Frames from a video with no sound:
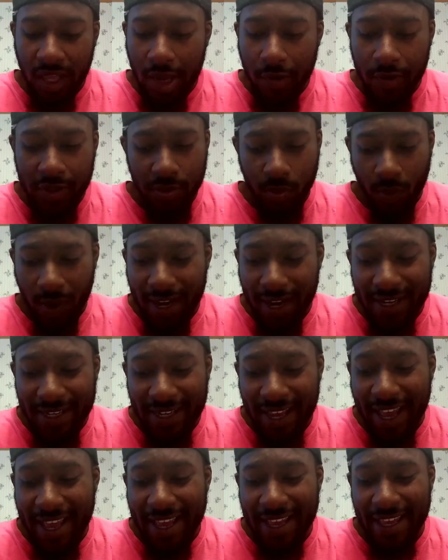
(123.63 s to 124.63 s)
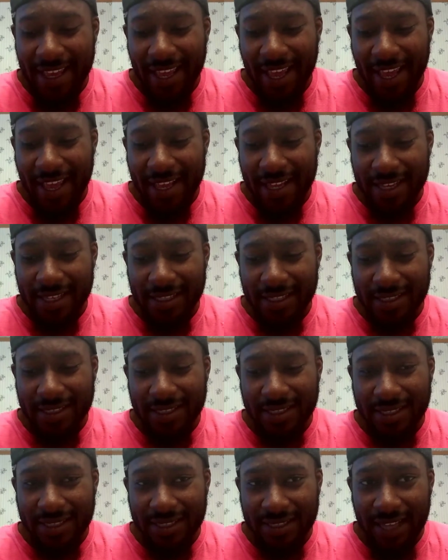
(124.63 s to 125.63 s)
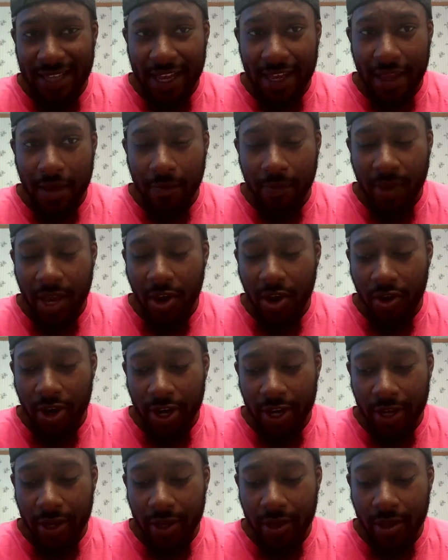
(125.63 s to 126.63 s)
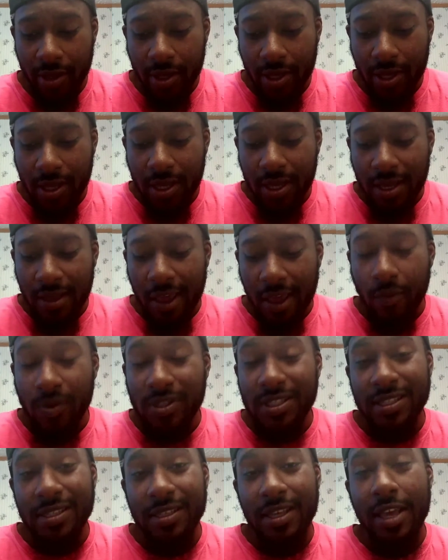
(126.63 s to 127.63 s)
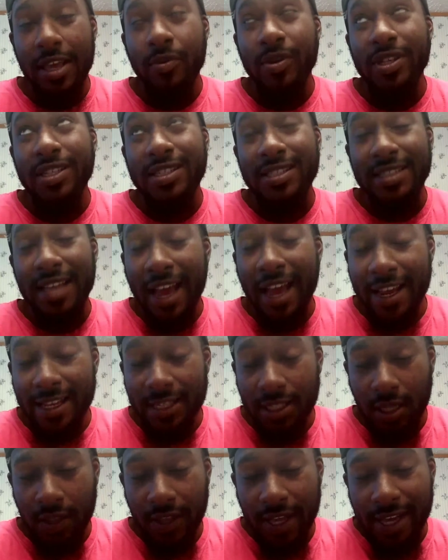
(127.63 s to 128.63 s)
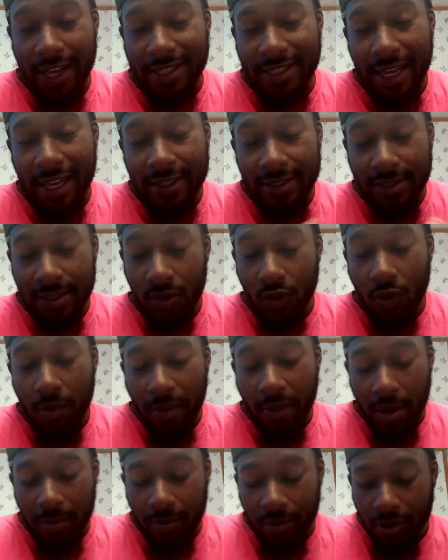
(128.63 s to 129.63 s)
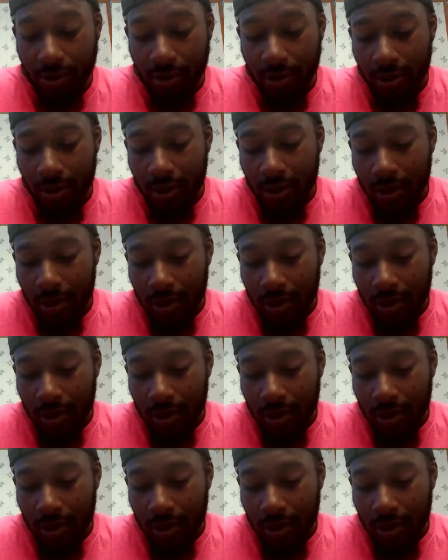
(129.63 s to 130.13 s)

it was one day in second period. It was a, it was science class. I still remember.